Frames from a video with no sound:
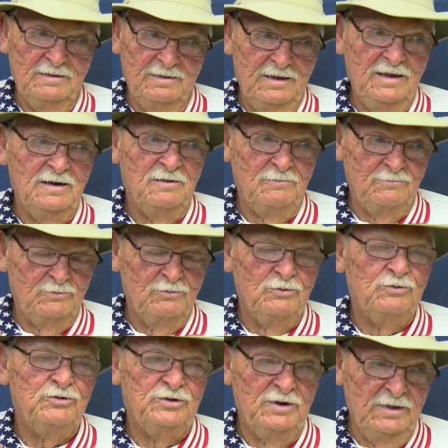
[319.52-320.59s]
it
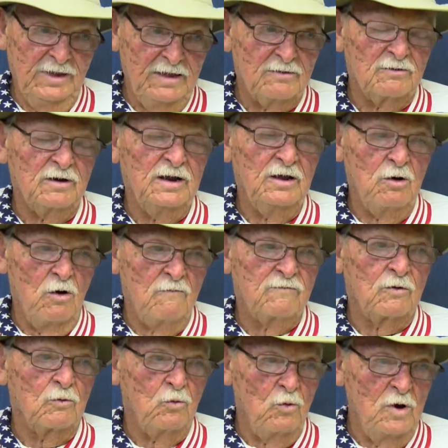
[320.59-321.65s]
literally
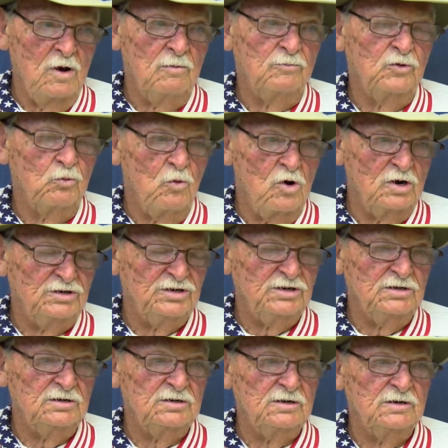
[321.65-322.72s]
overwhelmed
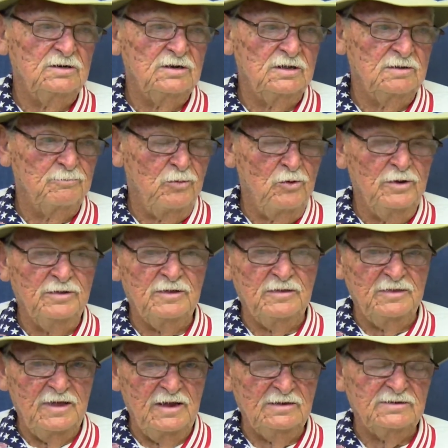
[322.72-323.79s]
Washington to the point
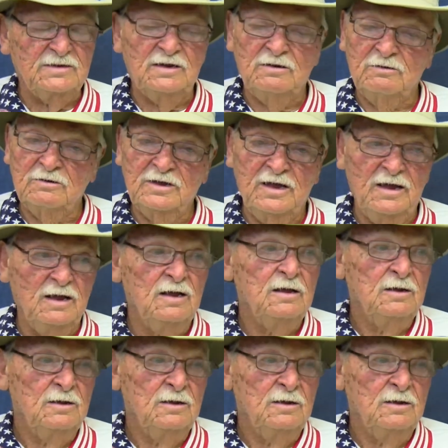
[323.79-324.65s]
that they said, okay,